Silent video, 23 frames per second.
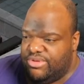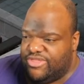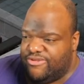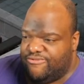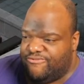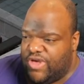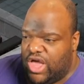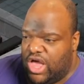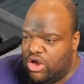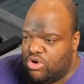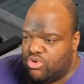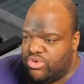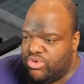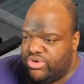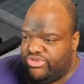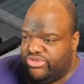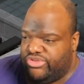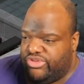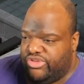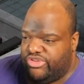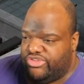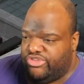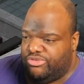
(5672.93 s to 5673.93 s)
but the foul
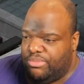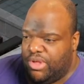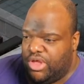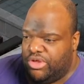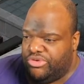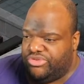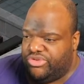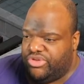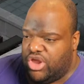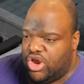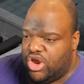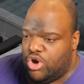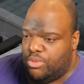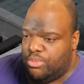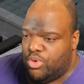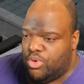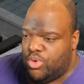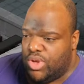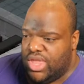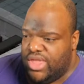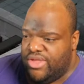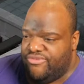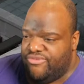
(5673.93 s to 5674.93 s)
creature still smells
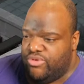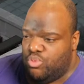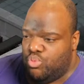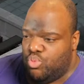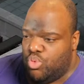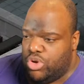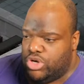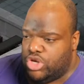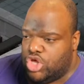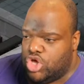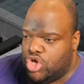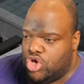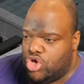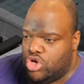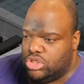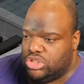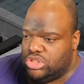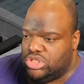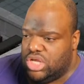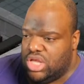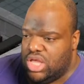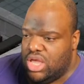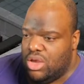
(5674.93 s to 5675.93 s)
terrible even when
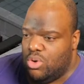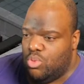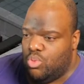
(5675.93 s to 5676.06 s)
cooked.